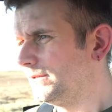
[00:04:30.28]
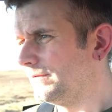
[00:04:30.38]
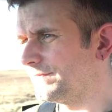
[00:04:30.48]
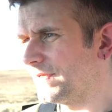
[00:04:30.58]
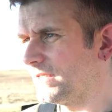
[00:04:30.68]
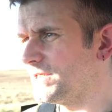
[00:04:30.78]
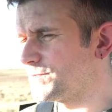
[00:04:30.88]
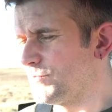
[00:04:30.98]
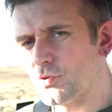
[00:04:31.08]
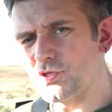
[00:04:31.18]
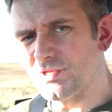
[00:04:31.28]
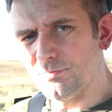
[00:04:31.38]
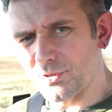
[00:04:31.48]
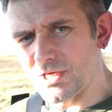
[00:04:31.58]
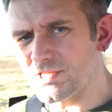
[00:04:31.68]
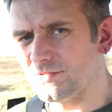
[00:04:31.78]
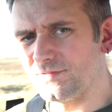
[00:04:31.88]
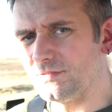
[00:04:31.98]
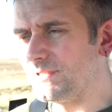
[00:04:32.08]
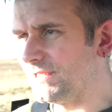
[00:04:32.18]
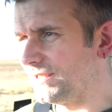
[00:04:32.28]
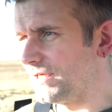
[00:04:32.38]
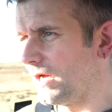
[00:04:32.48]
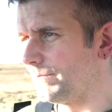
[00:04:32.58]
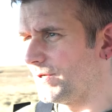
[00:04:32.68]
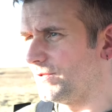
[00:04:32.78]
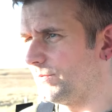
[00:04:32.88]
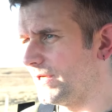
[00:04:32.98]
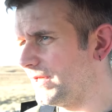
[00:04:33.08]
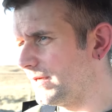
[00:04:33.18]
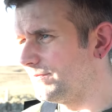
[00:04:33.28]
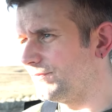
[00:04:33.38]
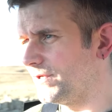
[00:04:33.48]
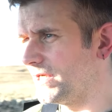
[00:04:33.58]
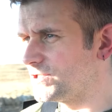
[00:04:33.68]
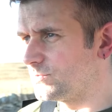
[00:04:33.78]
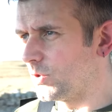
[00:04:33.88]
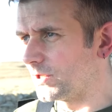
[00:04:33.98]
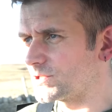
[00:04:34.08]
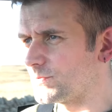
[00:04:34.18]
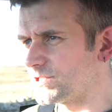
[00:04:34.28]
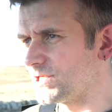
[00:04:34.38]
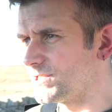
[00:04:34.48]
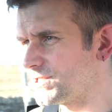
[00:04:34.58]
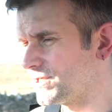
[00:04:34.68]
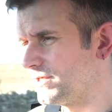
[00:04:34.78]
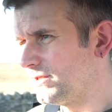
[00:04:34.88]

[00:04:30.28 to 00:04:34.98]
the thing that's most impressive to me about the way the M3 engine works, which is